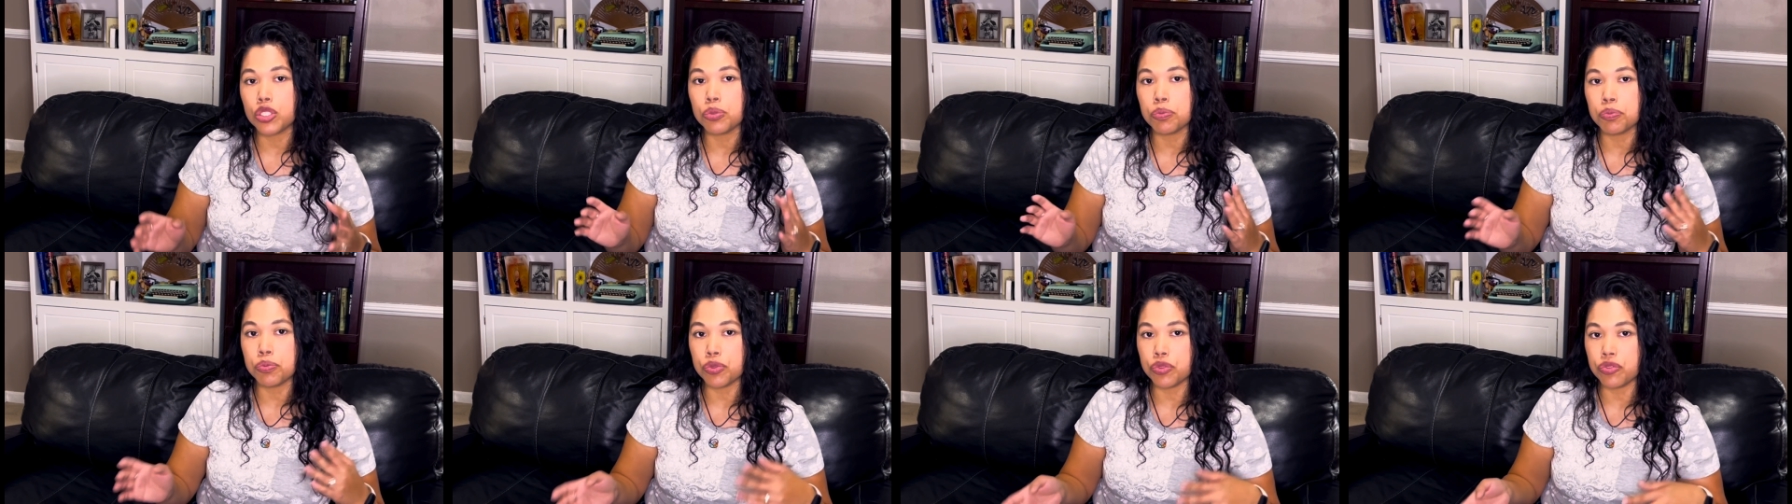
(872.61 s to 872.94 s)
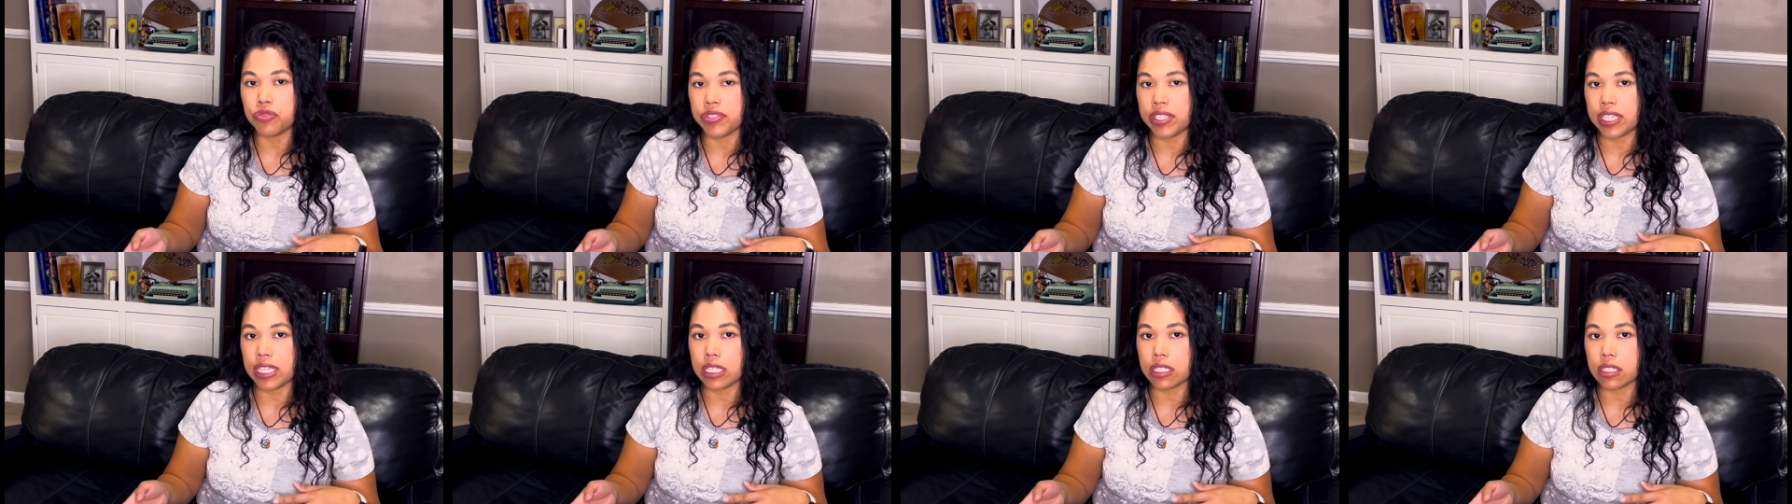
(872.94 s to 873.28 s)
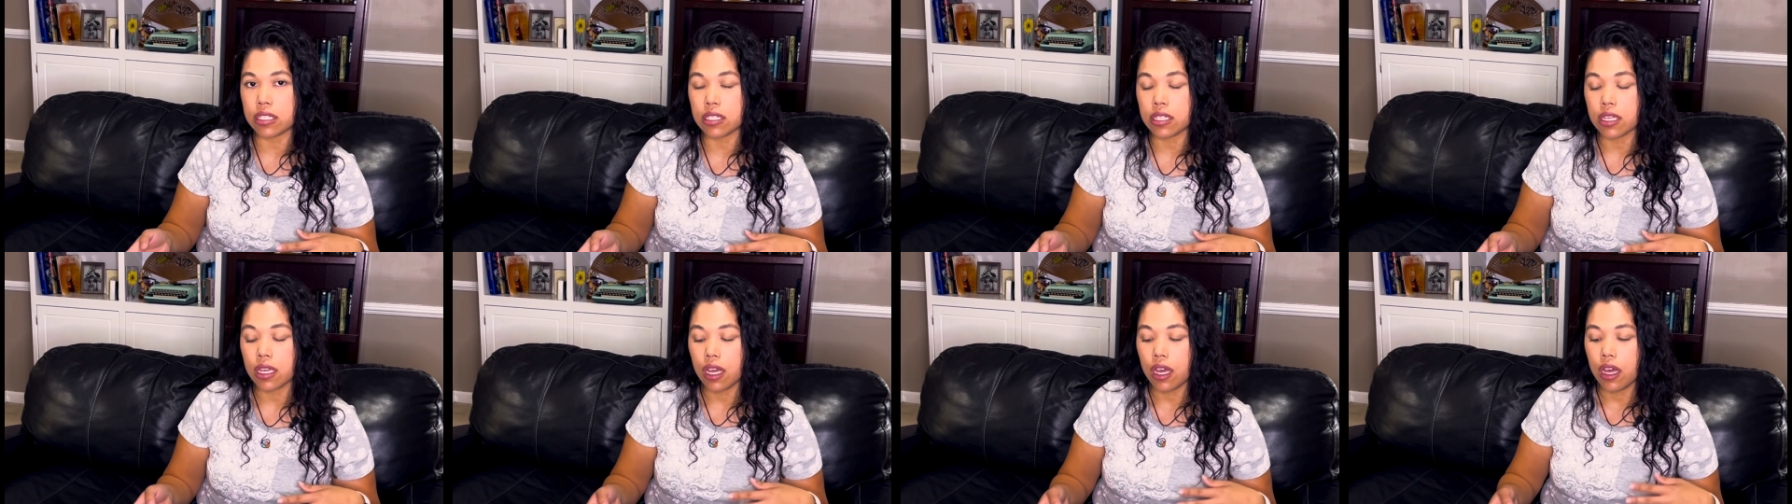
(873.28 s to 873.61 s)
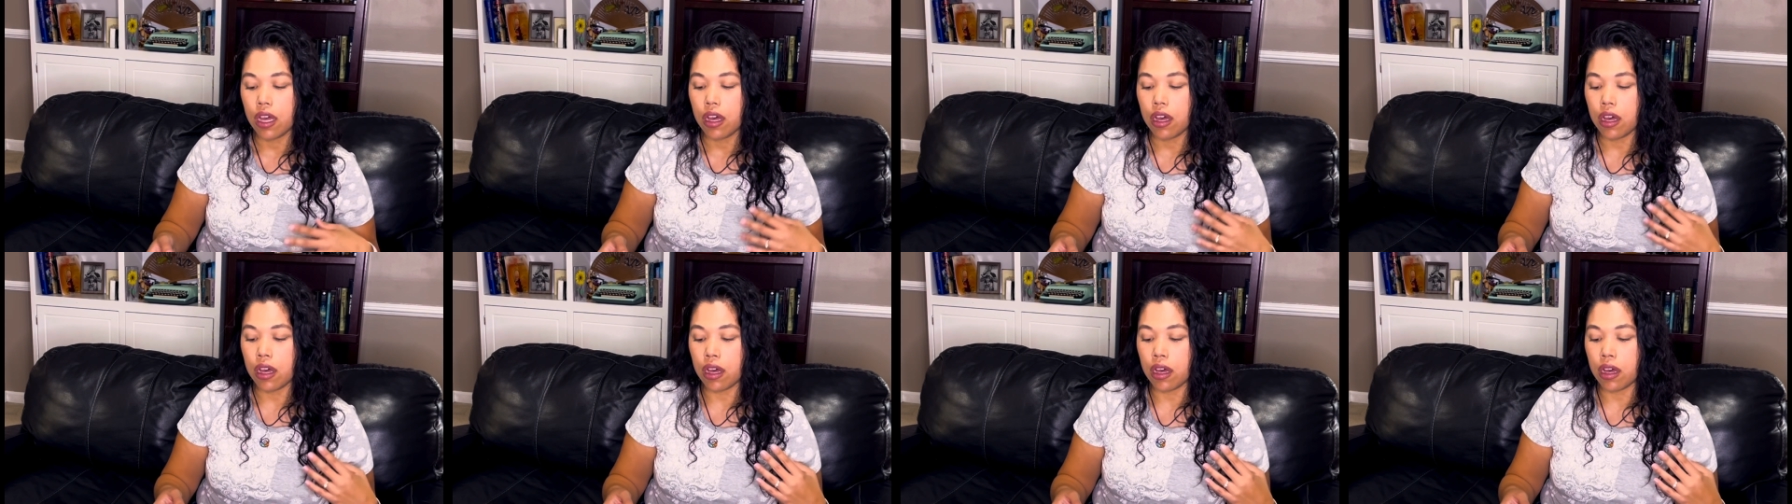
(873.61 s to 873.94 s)
movies
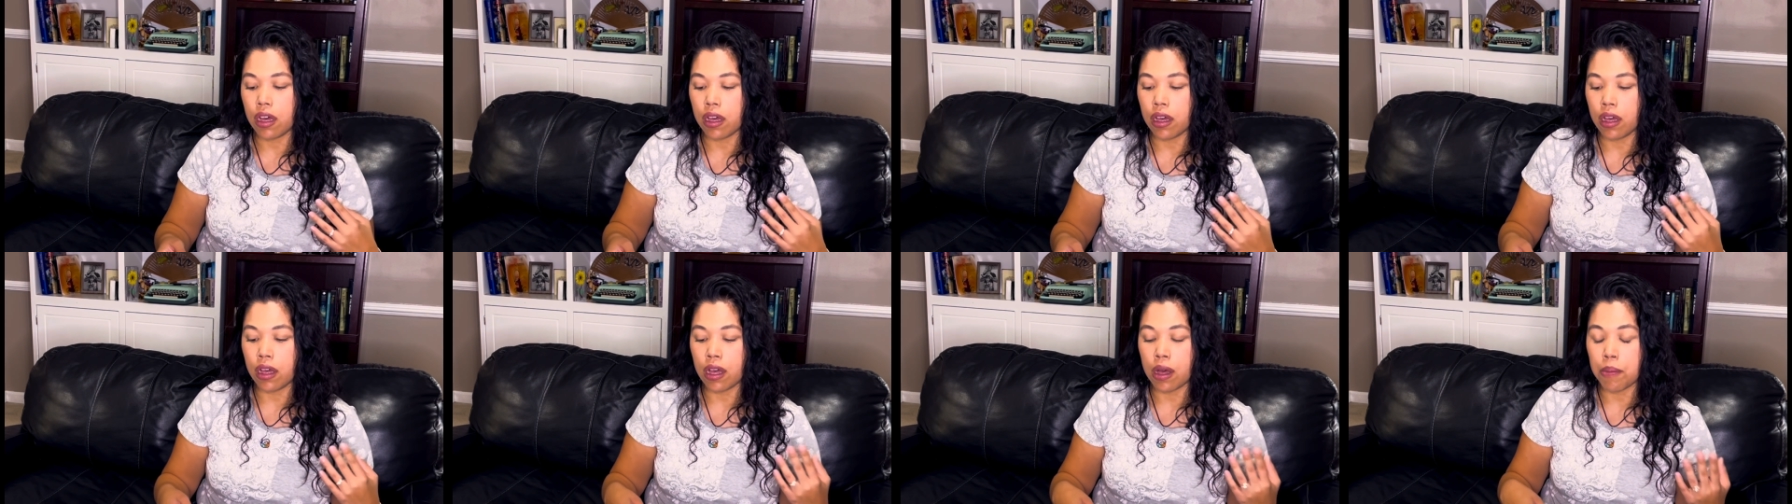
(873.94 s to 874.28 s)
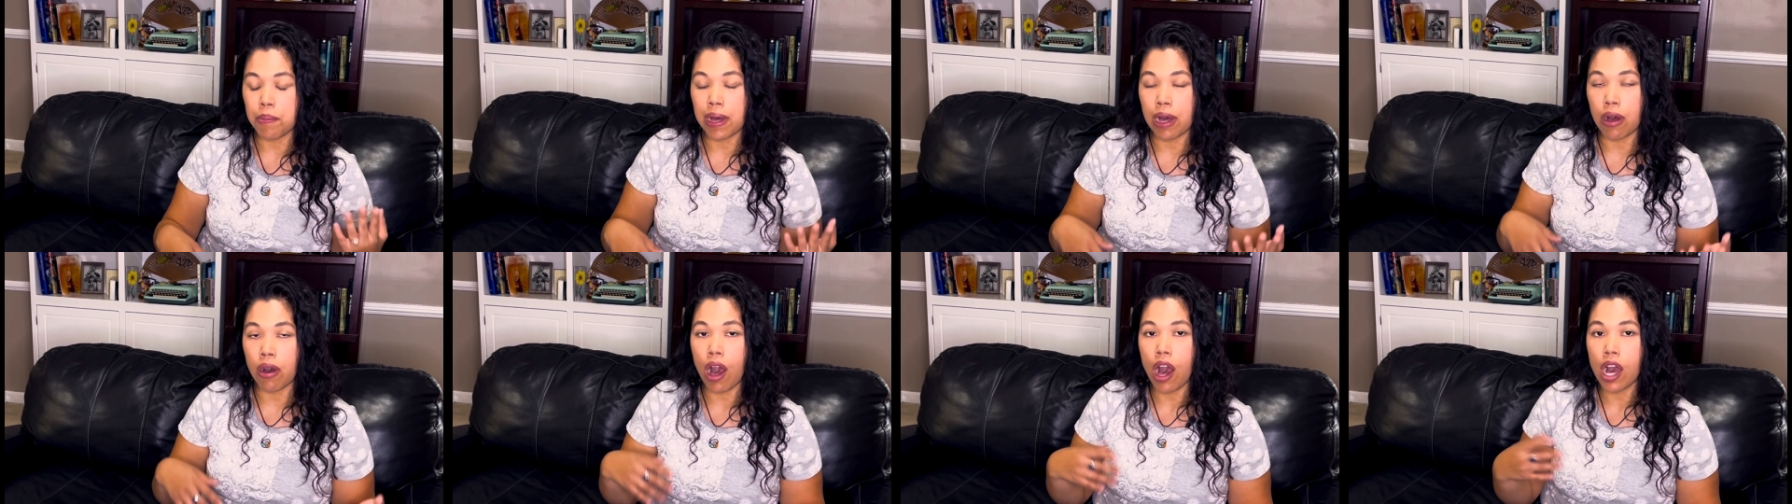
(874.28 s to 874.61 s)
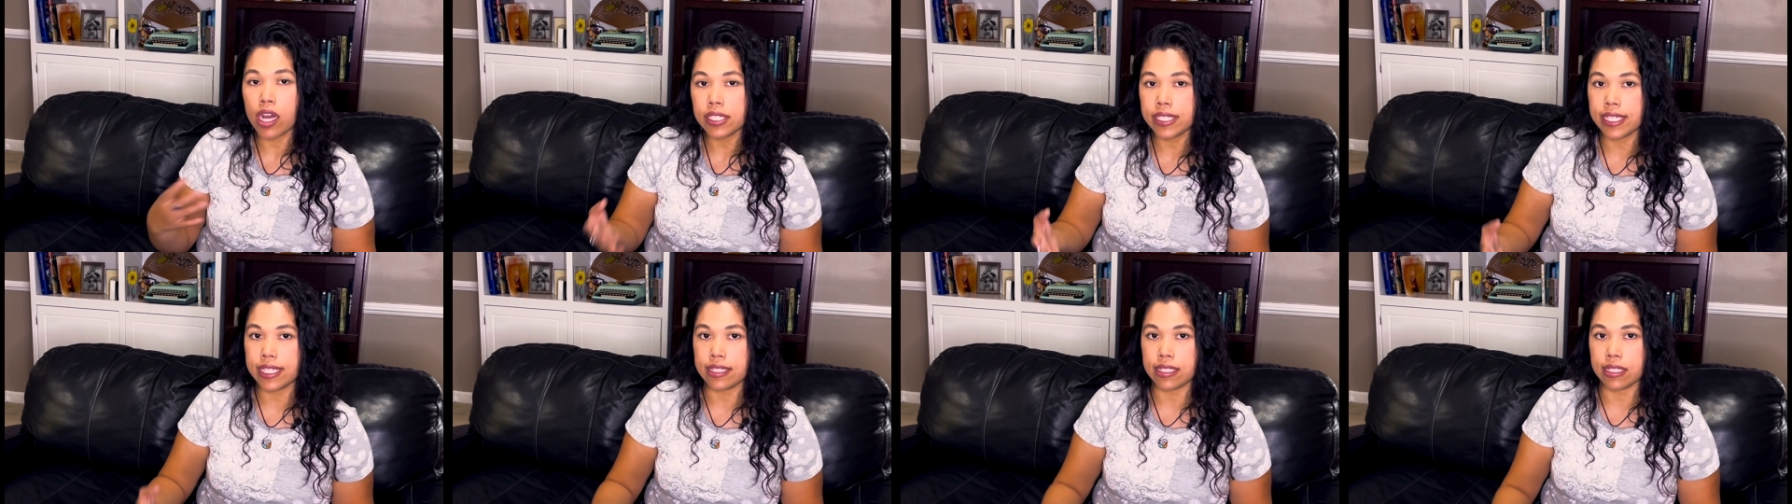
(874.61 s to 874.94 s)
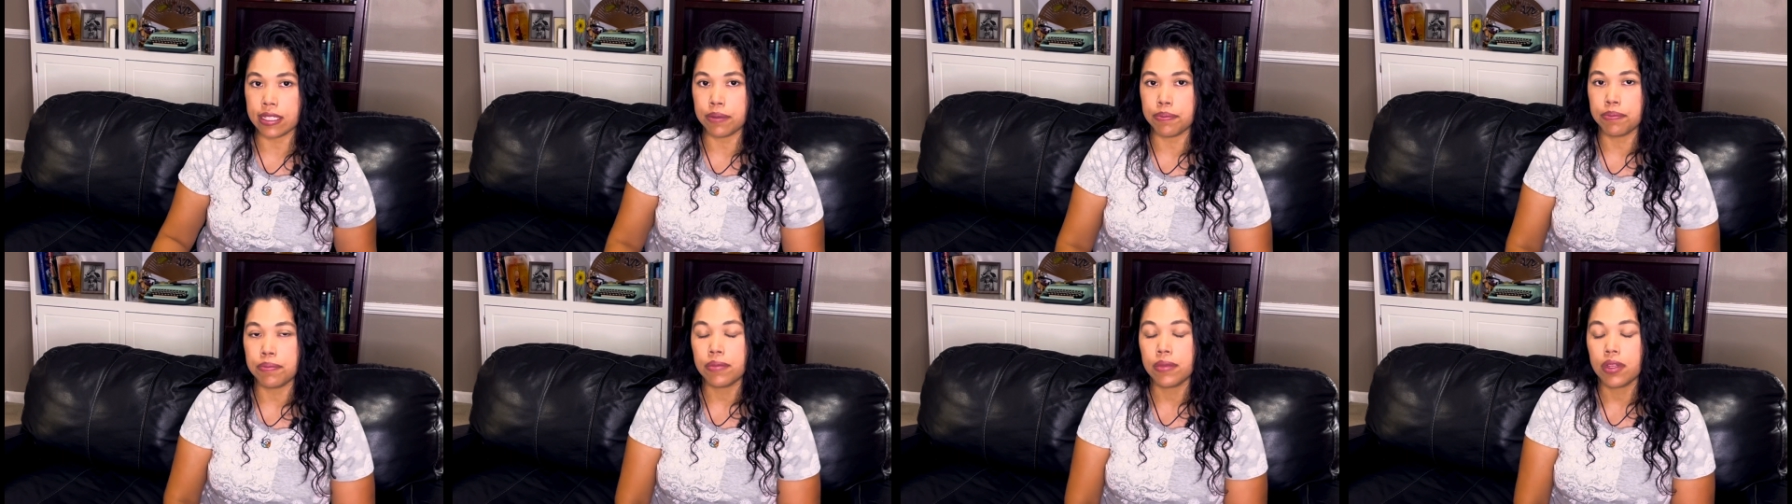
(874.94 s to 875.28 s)
about
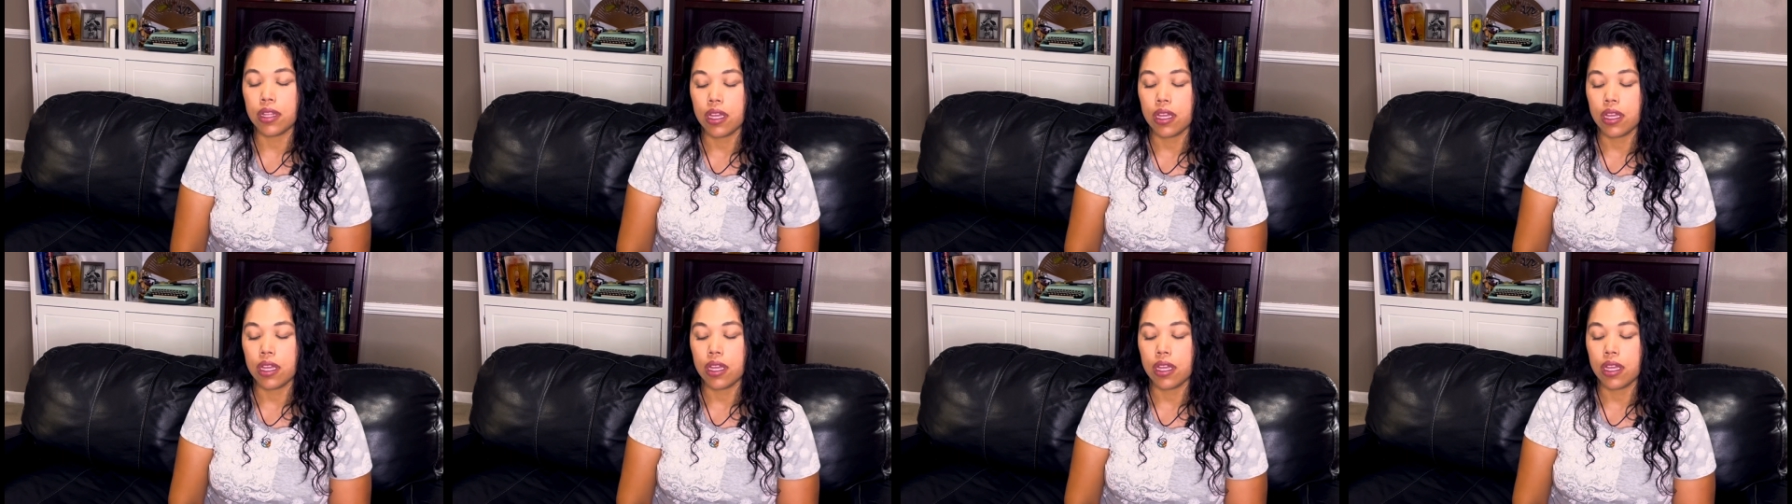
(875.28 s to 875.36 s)
autism.